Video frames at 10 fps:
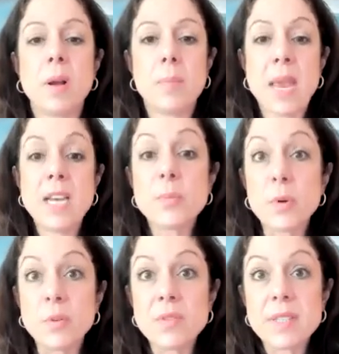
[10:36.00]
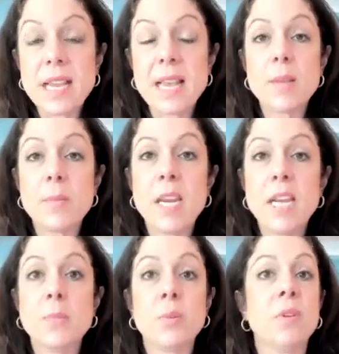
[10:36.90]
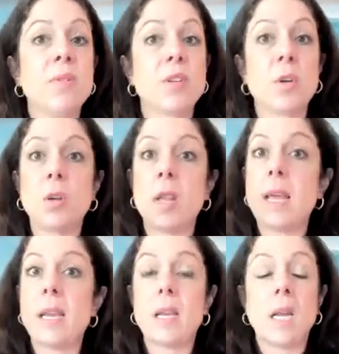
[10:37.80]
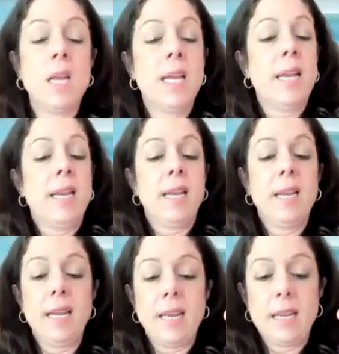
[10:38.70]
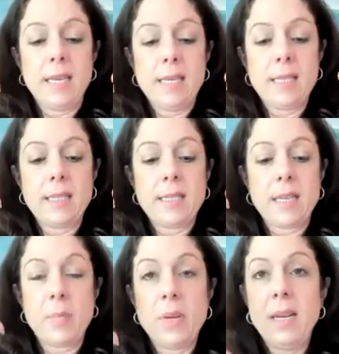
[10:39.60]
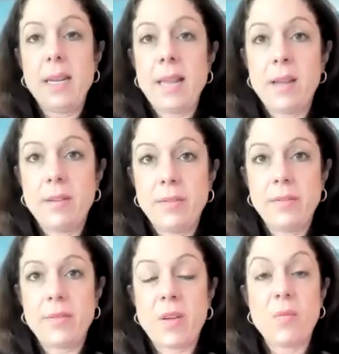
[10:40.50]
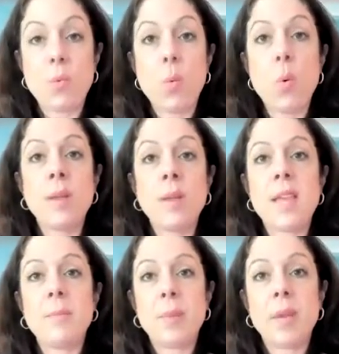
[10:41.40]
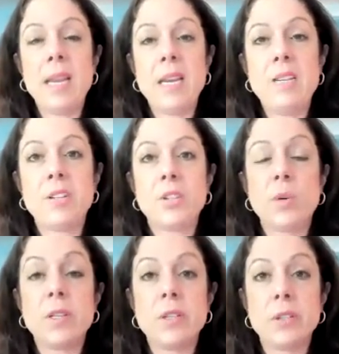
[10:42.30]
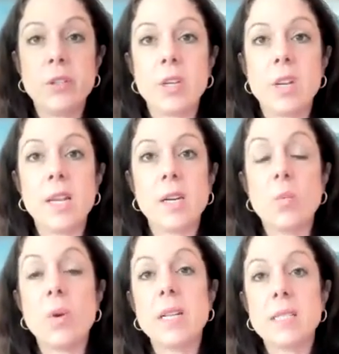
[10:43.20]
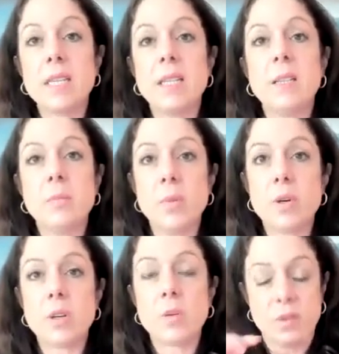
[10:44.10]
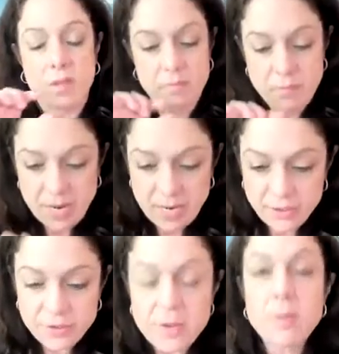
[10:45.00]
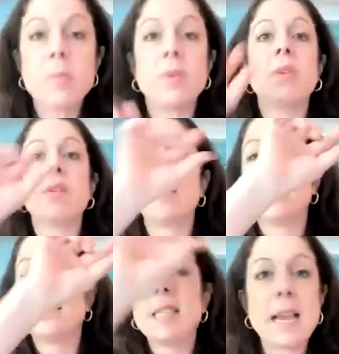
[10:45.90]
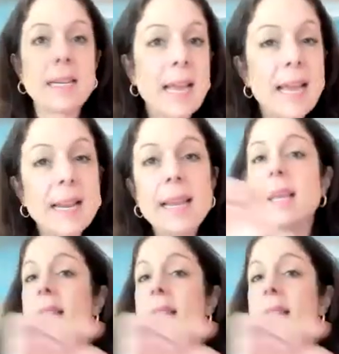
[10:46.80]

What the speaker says: page proofs. And the page proofs are like, it is a PDF of what that page is going to look like when it's in the book, with the page number, the exact heading,